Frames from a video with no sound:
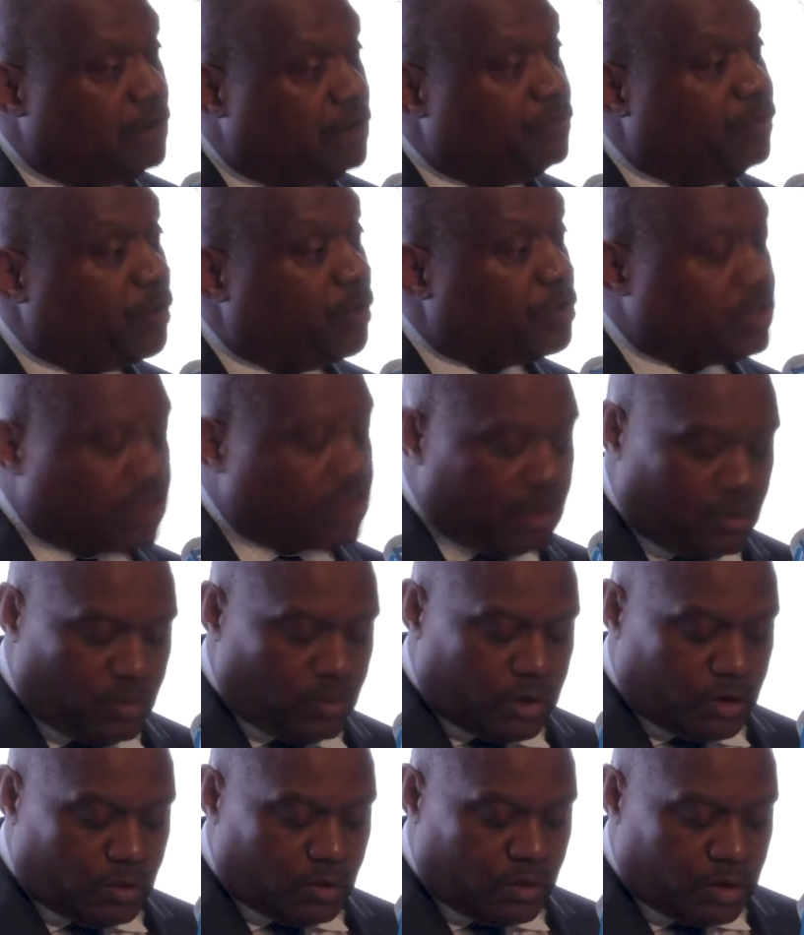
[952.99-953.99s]
focus on
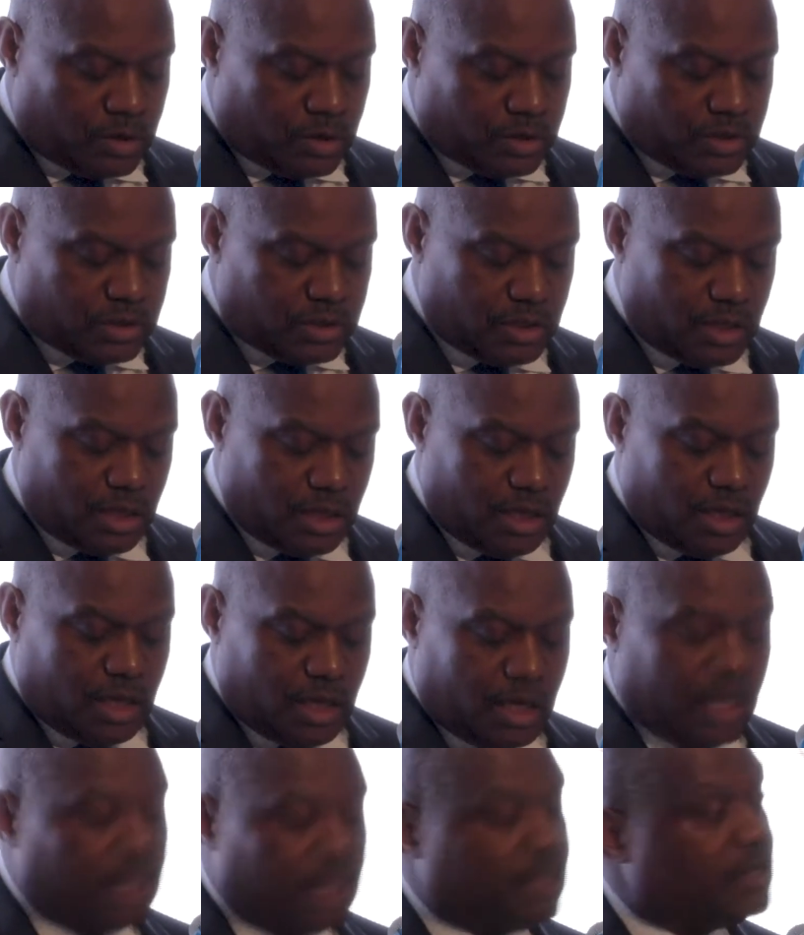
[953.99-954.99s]
what works,
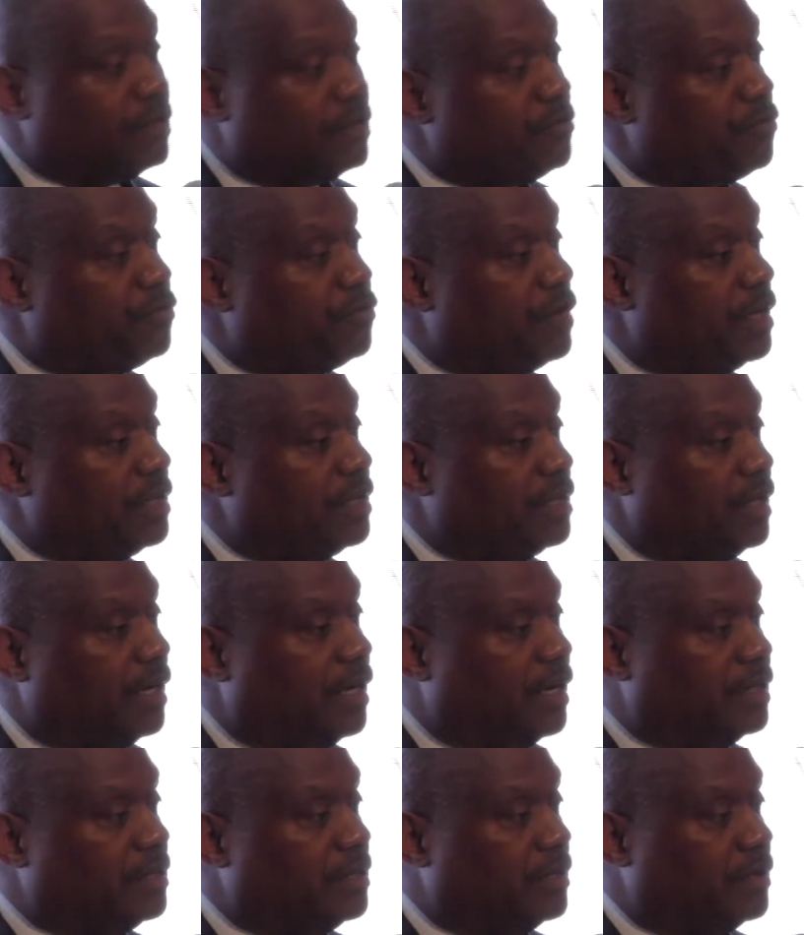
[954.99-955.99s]
and confront the
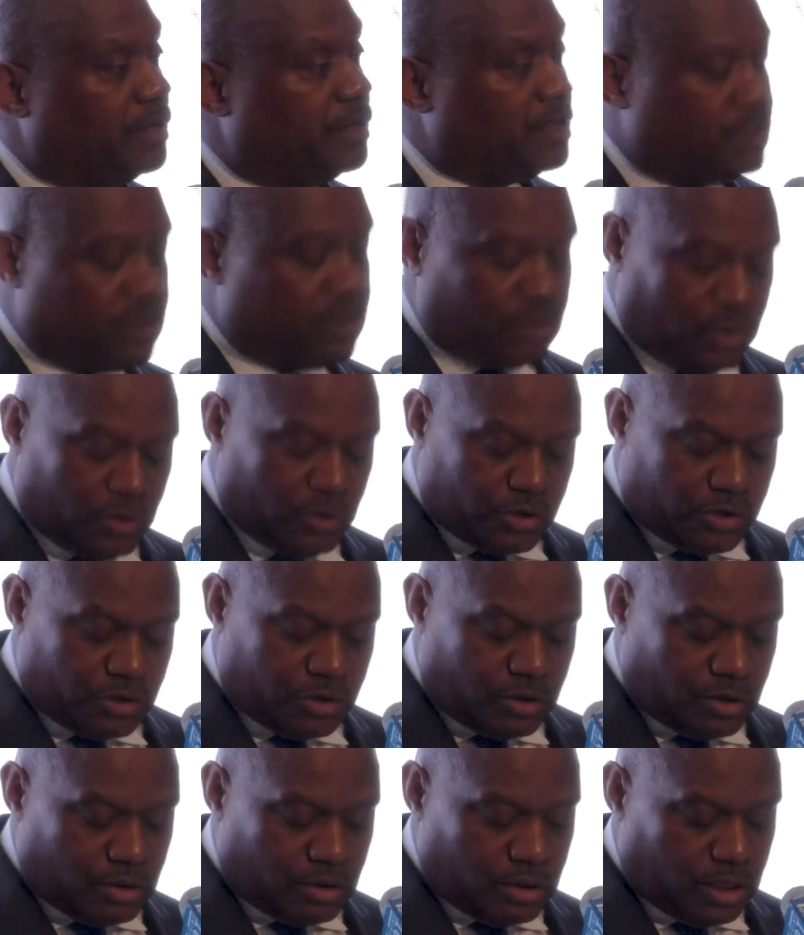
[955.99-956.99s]
ongoing
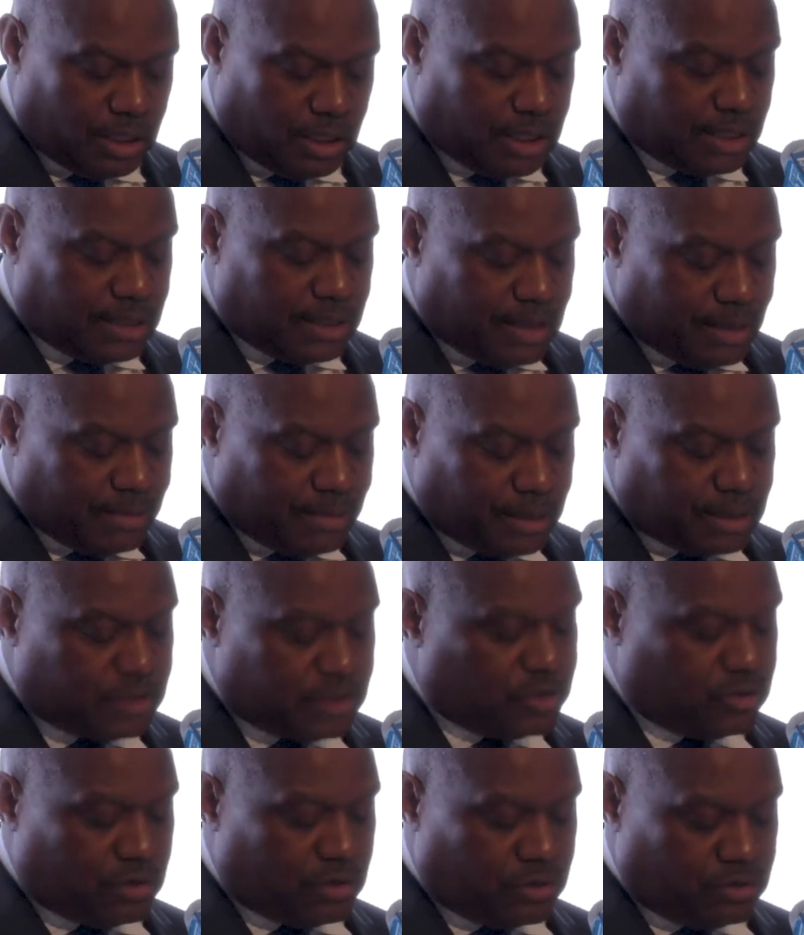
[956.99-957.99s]
social, economic, and
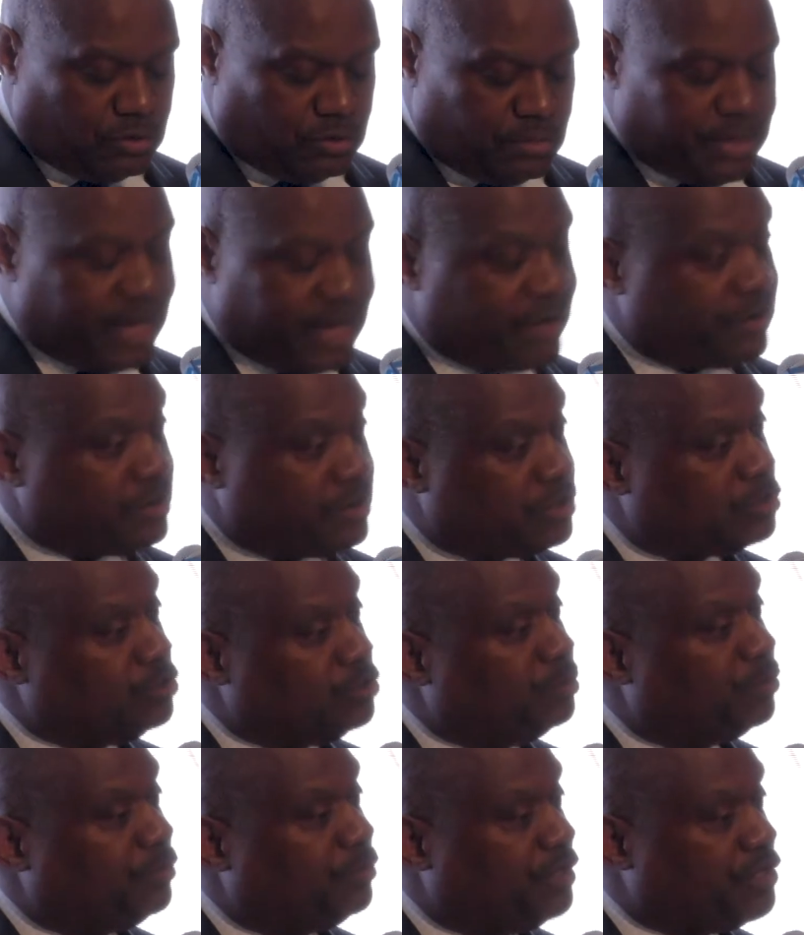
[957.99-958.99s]
structural barriers
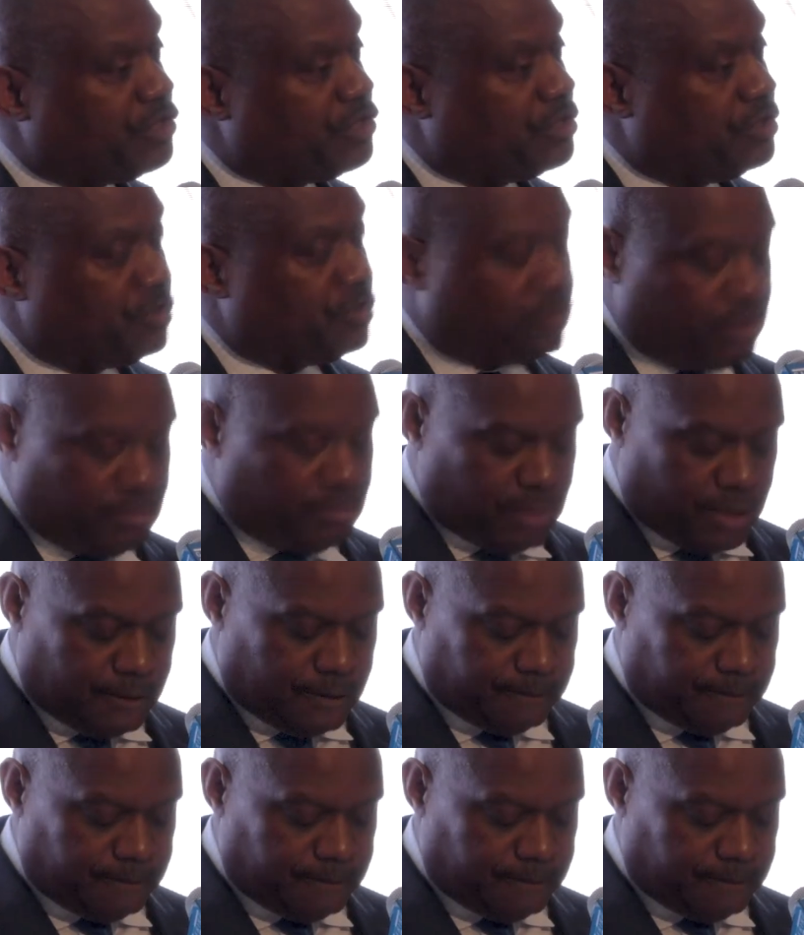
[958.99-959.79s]
to prevention and treatment.